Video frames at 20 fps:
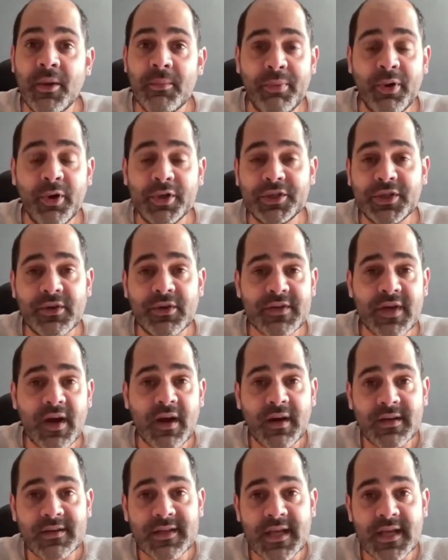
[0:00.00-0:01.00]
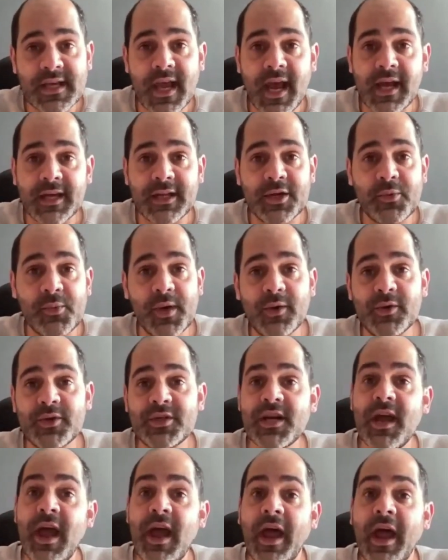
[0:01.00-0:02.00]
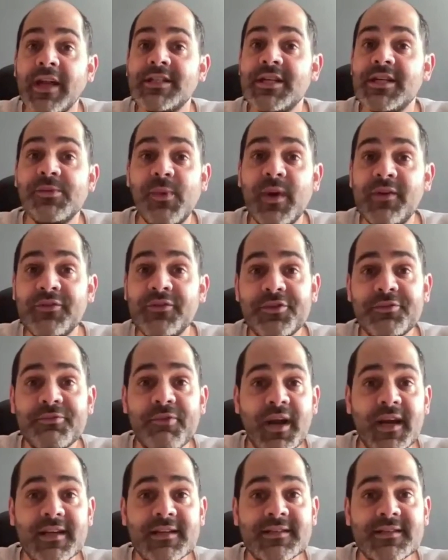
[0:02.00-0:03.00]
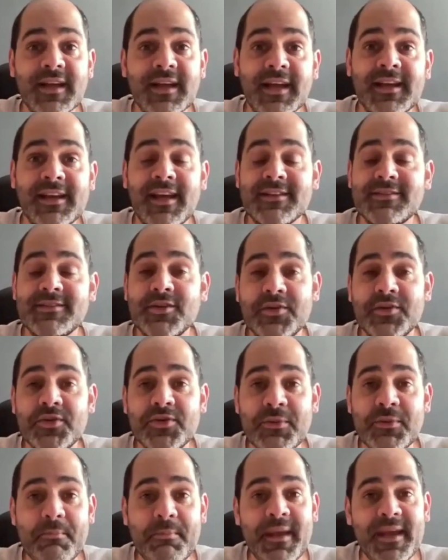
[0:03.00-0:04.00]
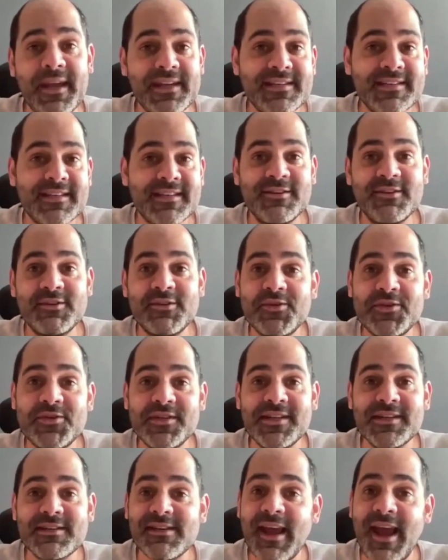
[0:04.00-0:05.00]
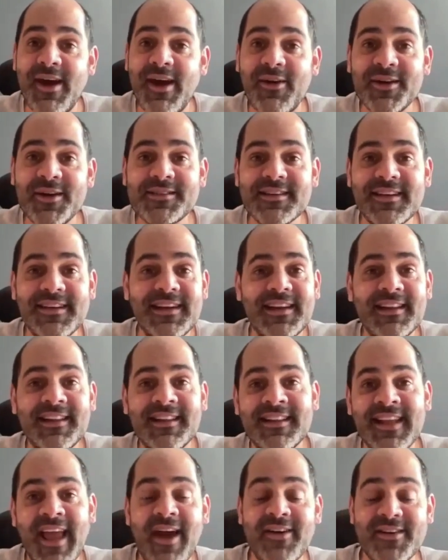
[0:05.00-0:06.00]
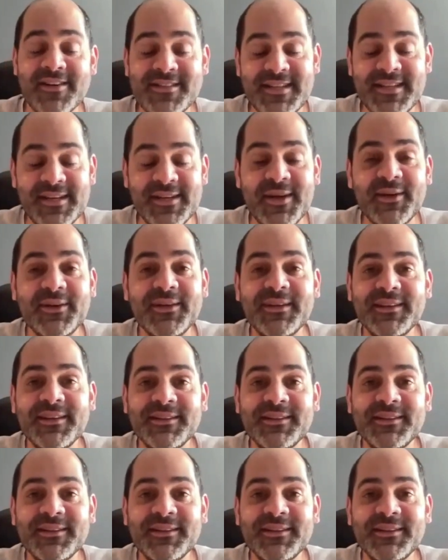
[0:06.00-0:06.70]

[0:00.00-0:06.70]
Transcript: push her as hard as they can in her wheelchair, and she wins the race and gets to choose the biggest and juiciest carrot in Carrotino.